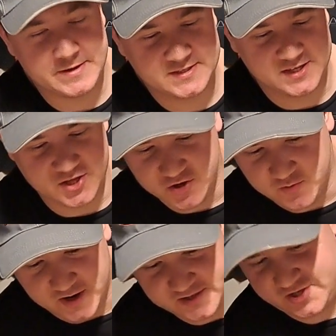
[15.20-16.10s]
means that you
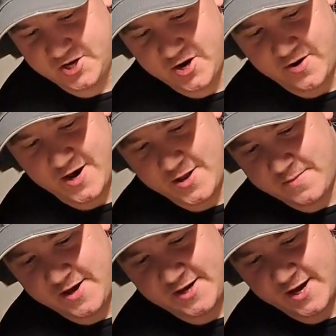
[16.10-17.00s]
want to know how to
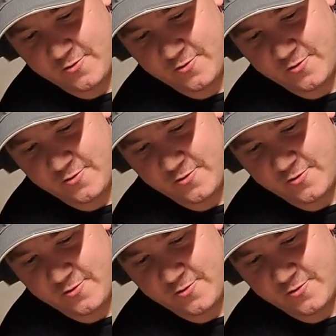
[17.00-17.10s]
make a